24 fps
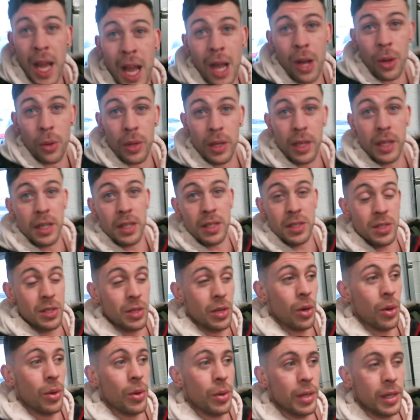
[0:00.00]
how it is
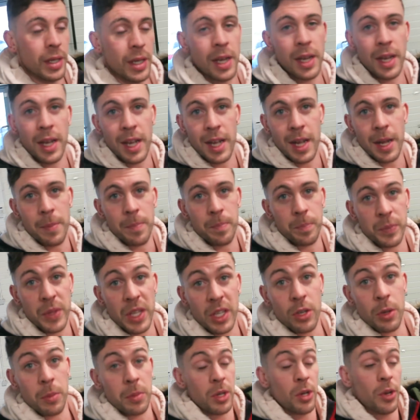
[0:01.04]
going. It
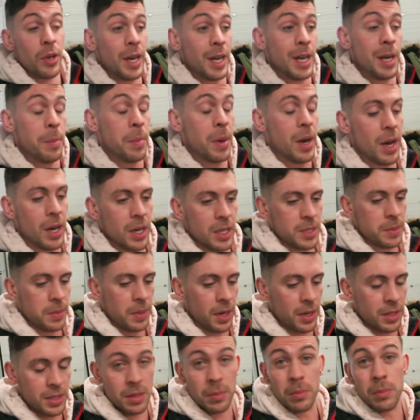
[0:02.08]
couldn't be going any better, to
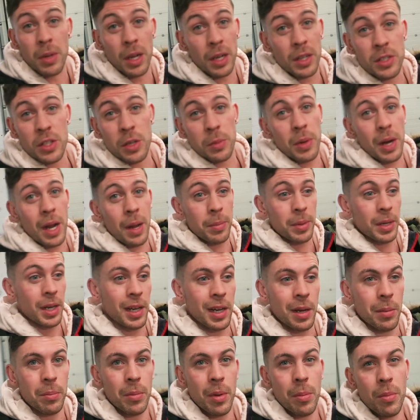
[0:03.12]
be honest. I'm like super happy.
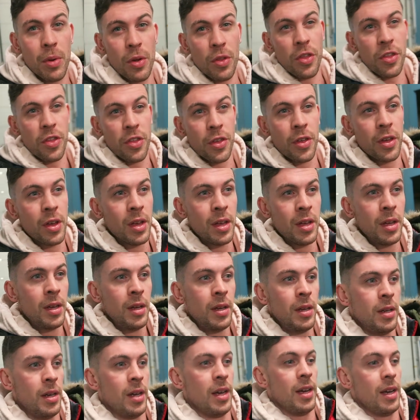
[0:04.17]
Like, I'm a month
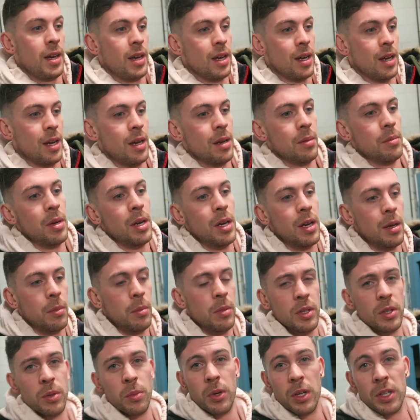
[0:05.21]

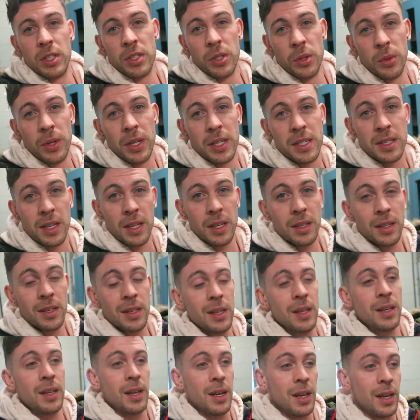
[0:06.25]
and 2 weeks in,
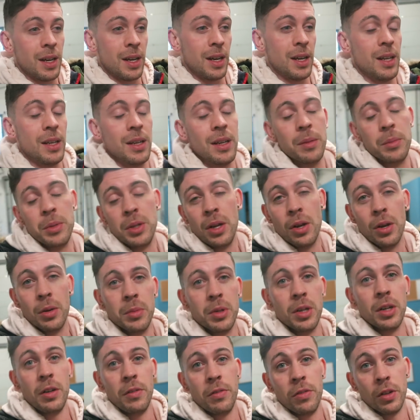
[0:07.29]
and you know,
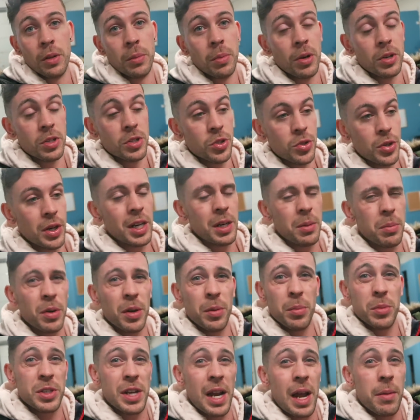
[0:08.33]
I'm nearly full of personal training.
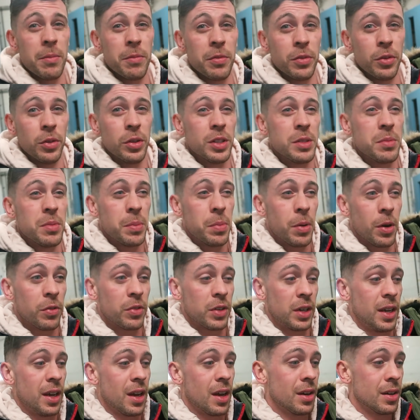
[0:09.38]
Pretty much am full, to be
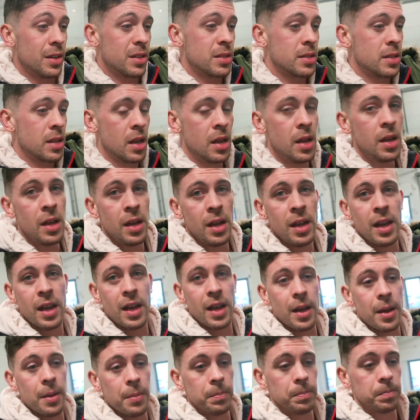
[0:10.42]
perfectly honest.
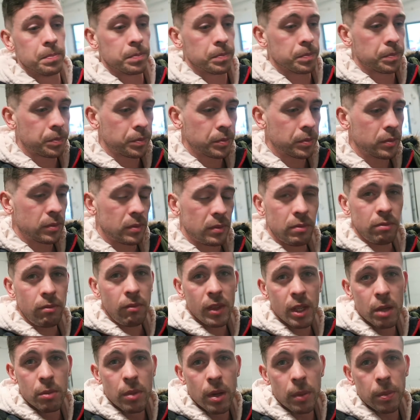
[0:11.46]

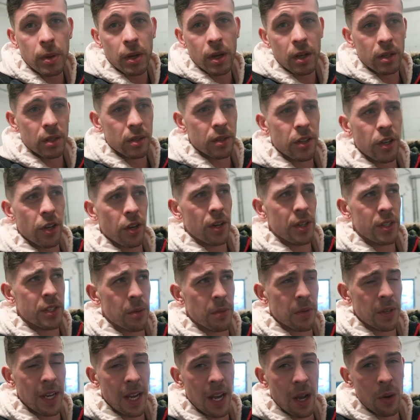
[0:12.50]
I'm up on 30
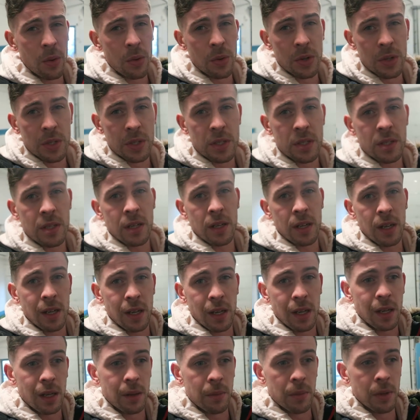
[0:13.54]
something hours,
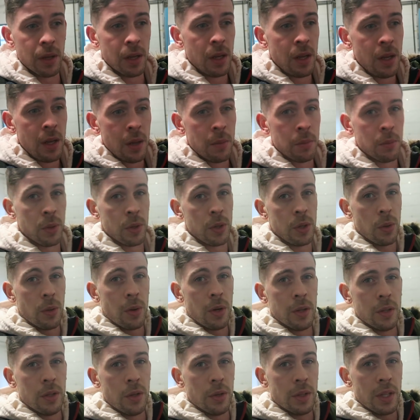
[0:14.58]
but you
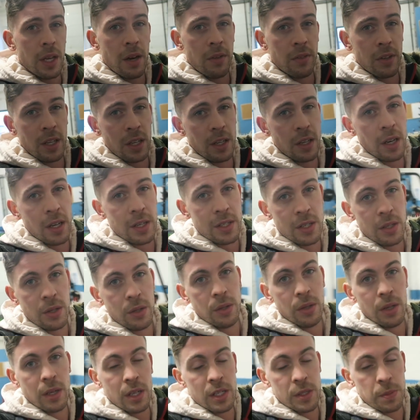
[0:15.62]
all know that everything that I
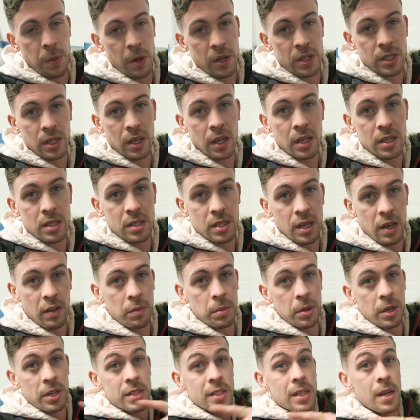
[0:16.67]
do is personalized, and
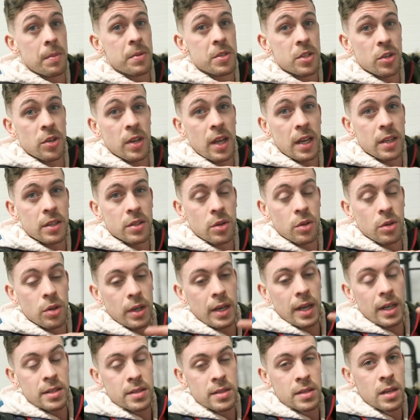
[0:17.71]
everybody steps through that
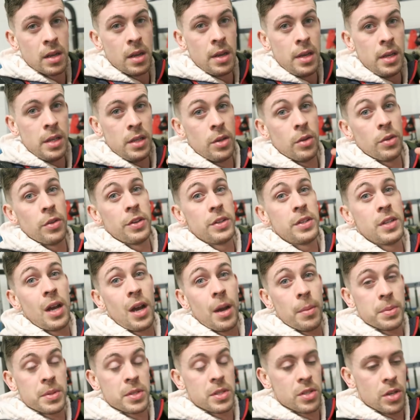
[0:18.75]
door gets, you know, the
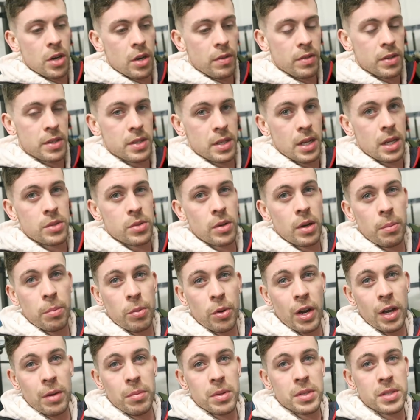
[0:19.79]
top service. And that's what I
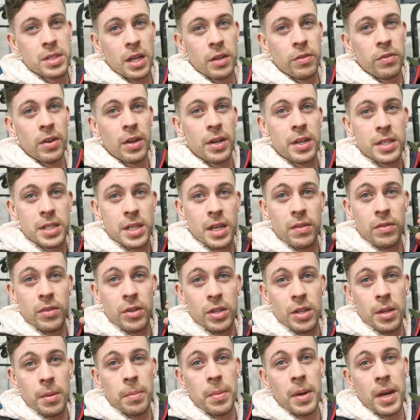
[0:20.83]
pride myself on, is giving
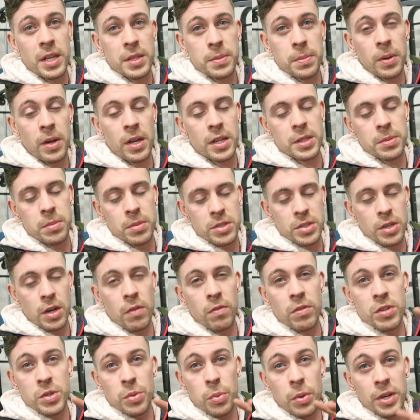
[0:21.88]
you the best possible
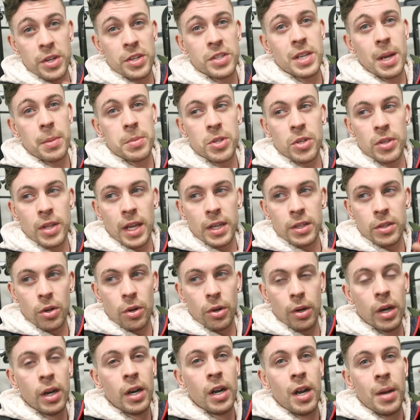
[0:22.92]
service. When you step through that
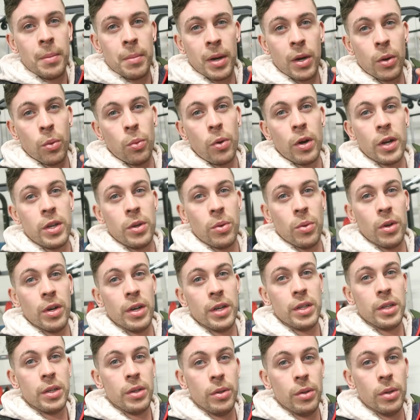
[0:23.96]
door, no matter what you
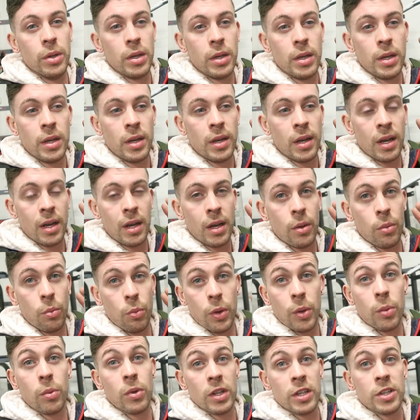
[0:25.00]
want to do,
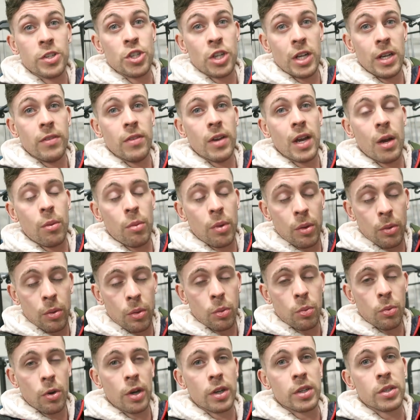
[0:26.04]
we will achieve it and we
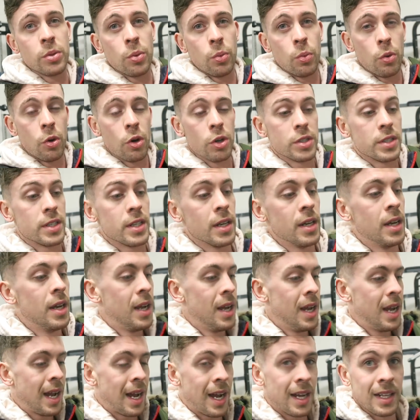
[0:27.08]
will work towards it.
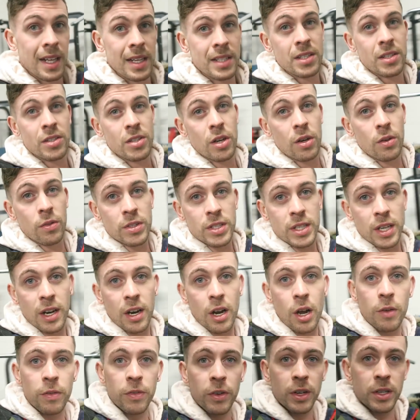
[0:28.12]
And that's the service that
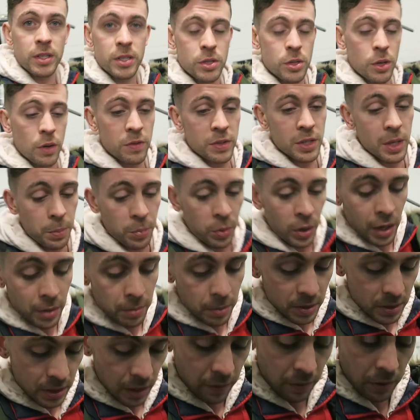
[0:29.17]
I offer. That's the service I
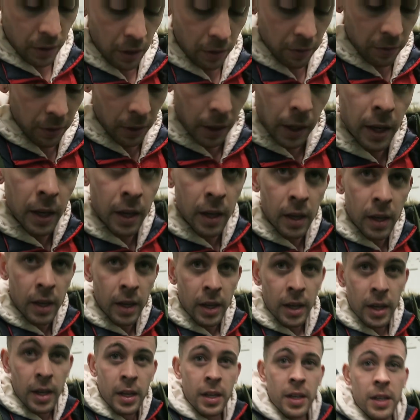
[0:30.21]
pride myself in offering. I'm
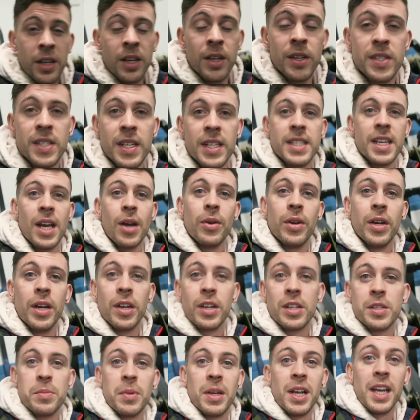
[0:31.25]
gonna sit down here
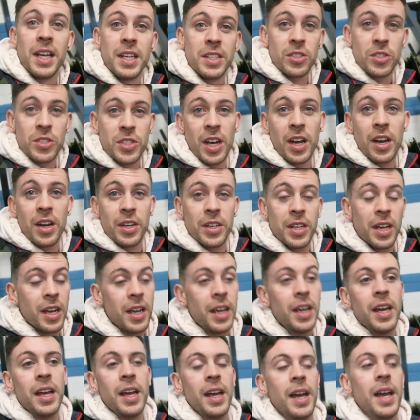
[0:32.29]
because my legs are tired.
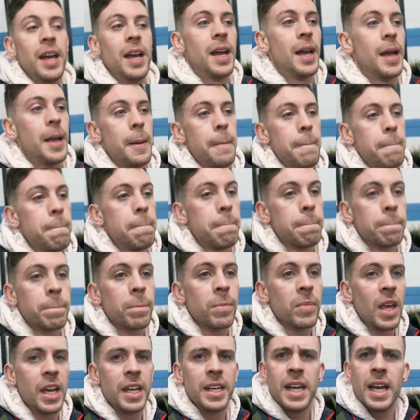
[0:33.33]

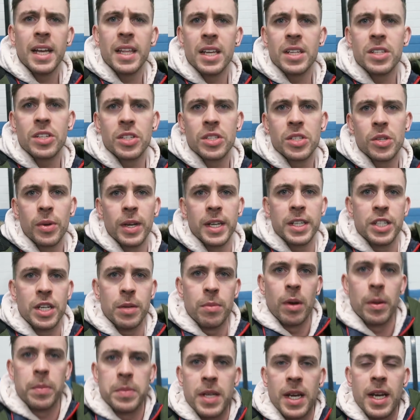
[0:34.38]
And yeah, that's just a quick
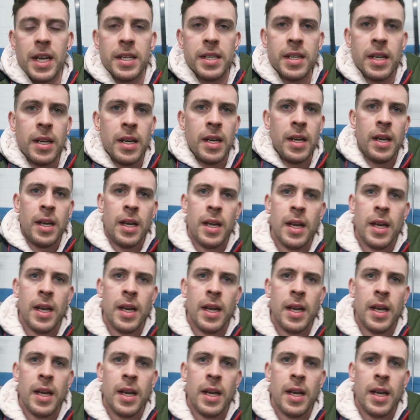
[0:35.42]
gym update.